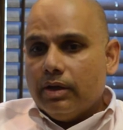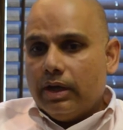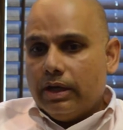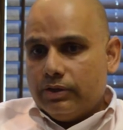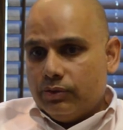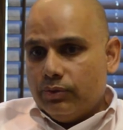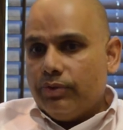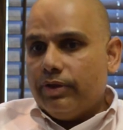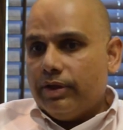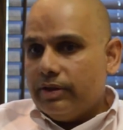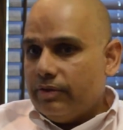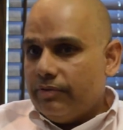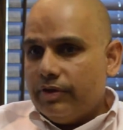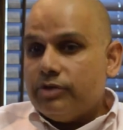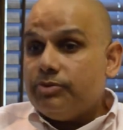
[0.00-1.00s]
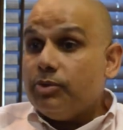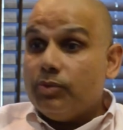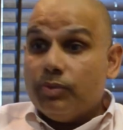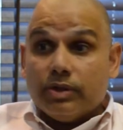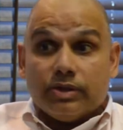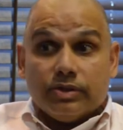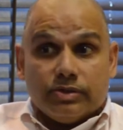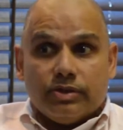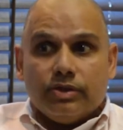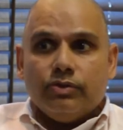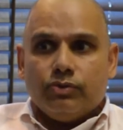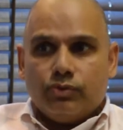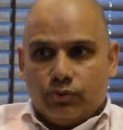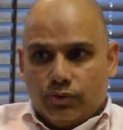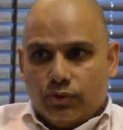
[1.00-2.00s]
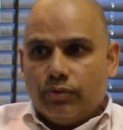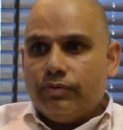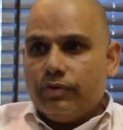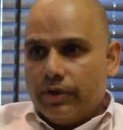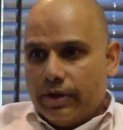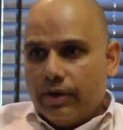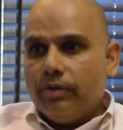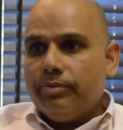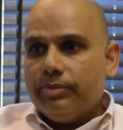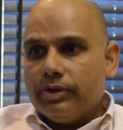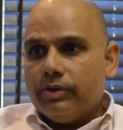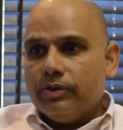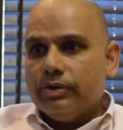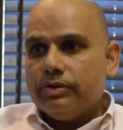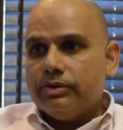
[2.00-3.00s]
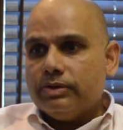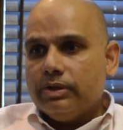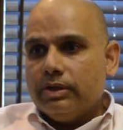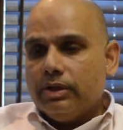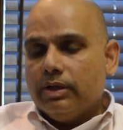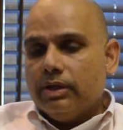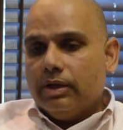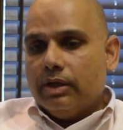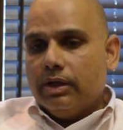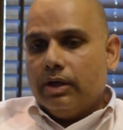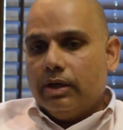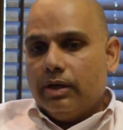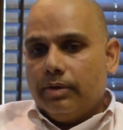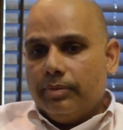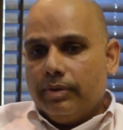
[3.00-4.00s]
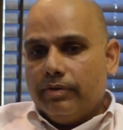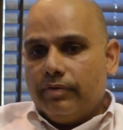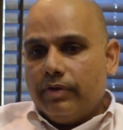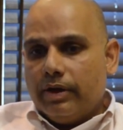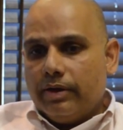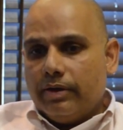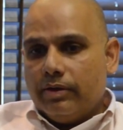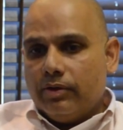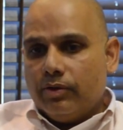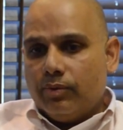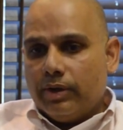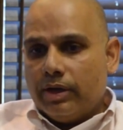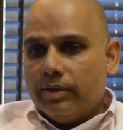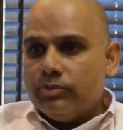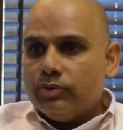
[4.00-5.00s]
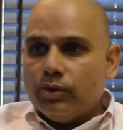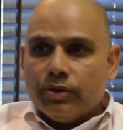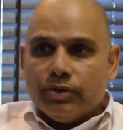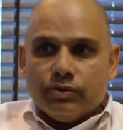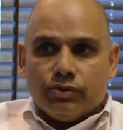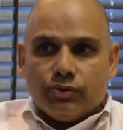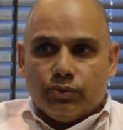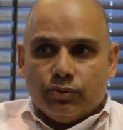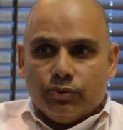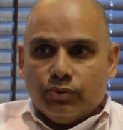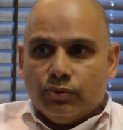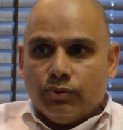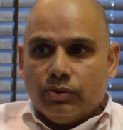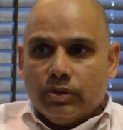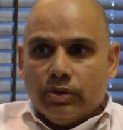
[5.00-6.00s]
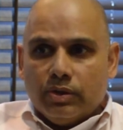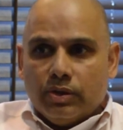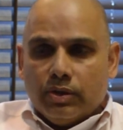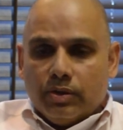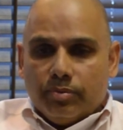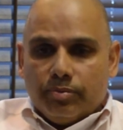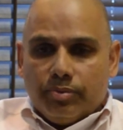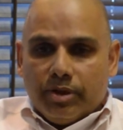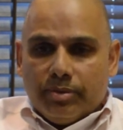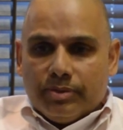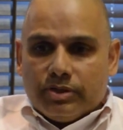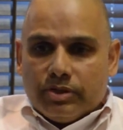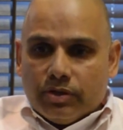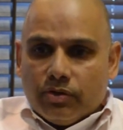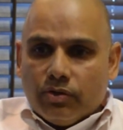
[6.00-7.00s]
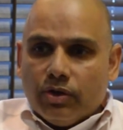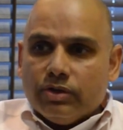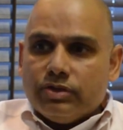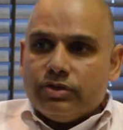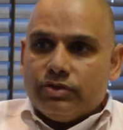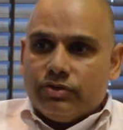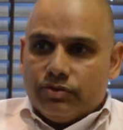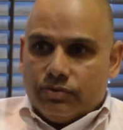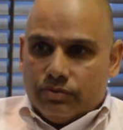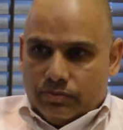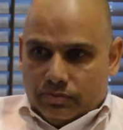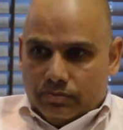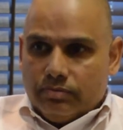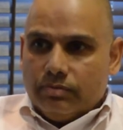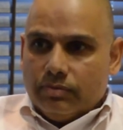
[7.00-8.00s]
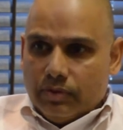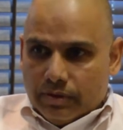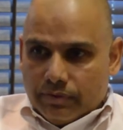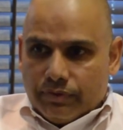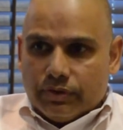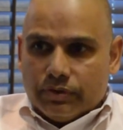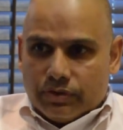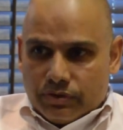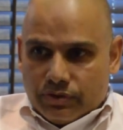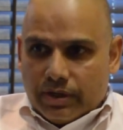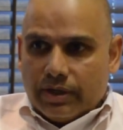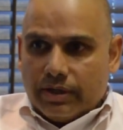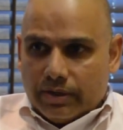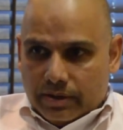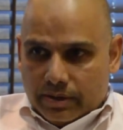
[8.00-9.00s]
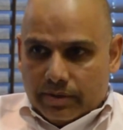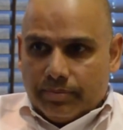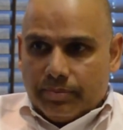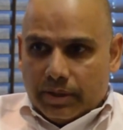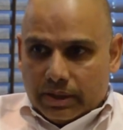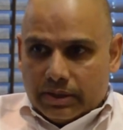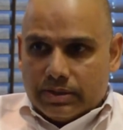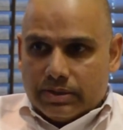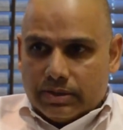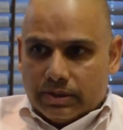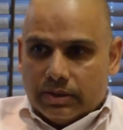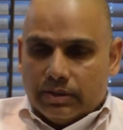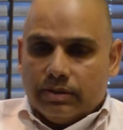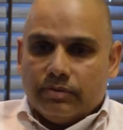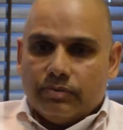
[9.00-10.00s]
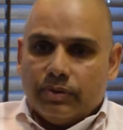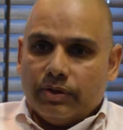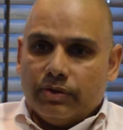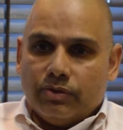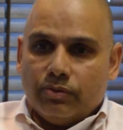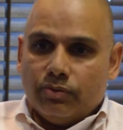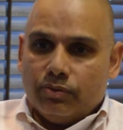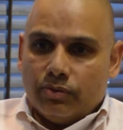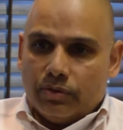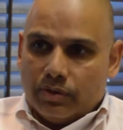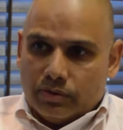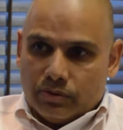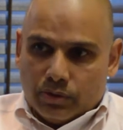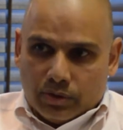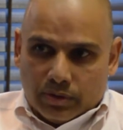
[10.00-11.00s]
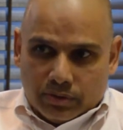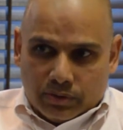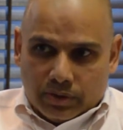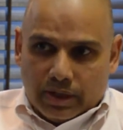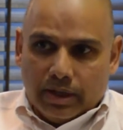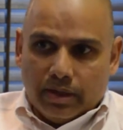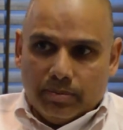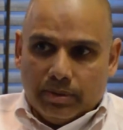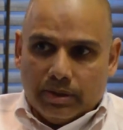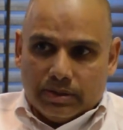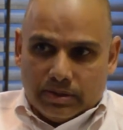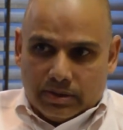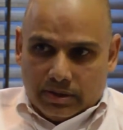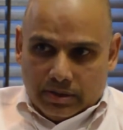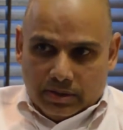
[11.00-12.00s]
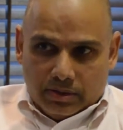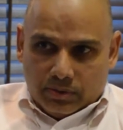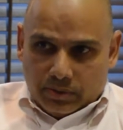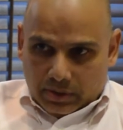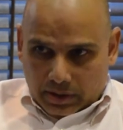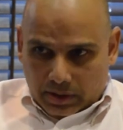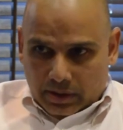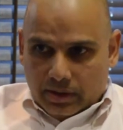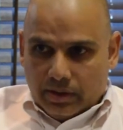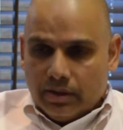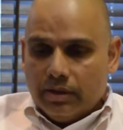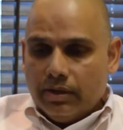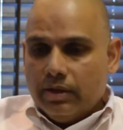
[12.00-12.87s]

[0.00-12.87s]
I do think that Facebook will continue to grow for now, because if I, you know, when I'm talking to pretty much across different strata in Pakistan, whether you were talking to A, B, C, D, or E,